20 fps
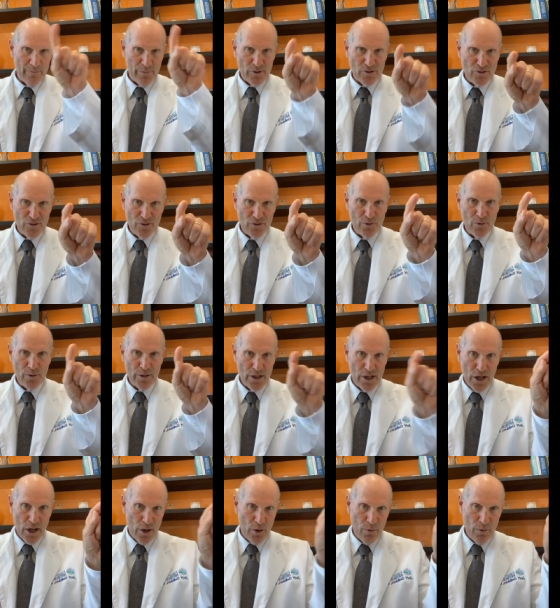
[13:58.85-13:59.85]
number
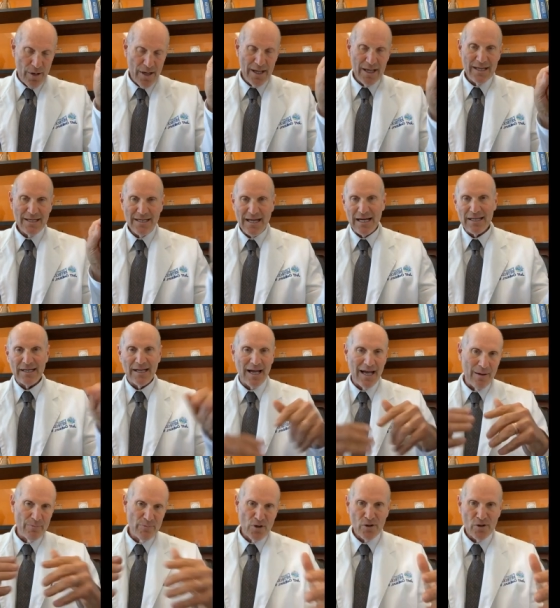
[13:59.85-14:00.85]
two,
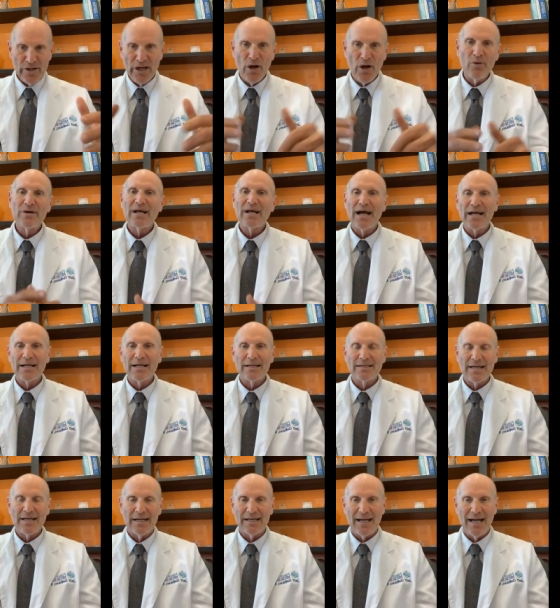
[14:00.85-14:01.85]
go.com,
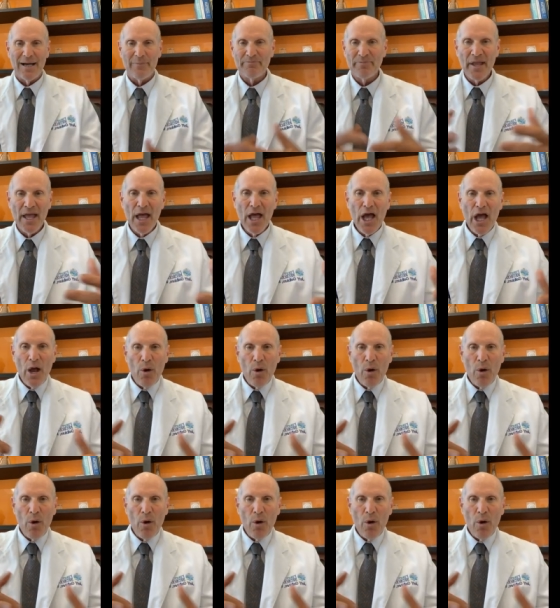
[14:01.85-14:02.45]
neuro2go.com